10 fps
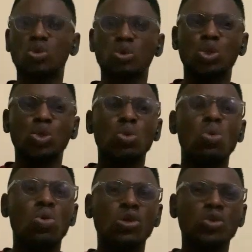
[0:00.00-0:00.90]
to
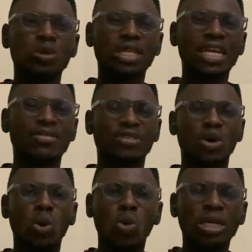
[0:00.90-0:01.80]
show us
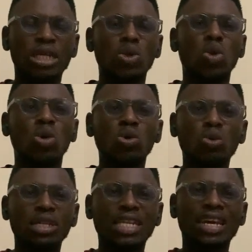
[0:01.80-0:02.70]
whatever or
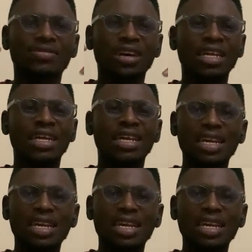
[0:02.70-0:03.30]
return whatever